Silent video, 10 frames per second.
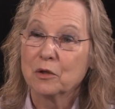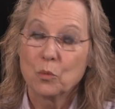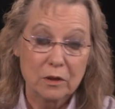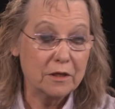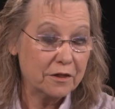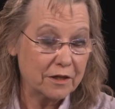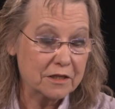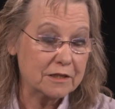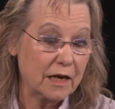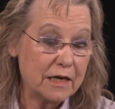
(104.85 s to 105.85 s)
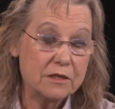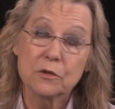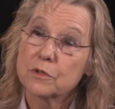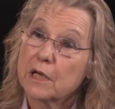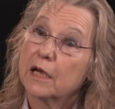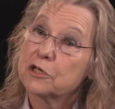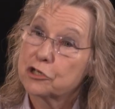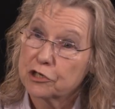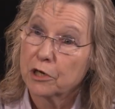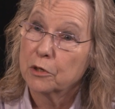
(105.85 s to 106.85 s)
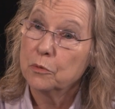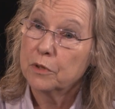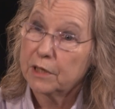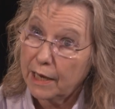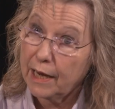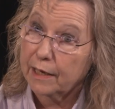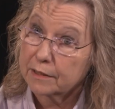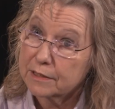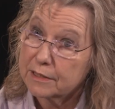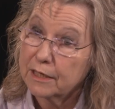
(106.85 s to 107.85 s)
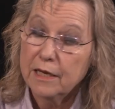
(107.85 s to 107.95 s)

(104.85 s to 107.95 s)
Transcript: And one of the things that I do is I show cats.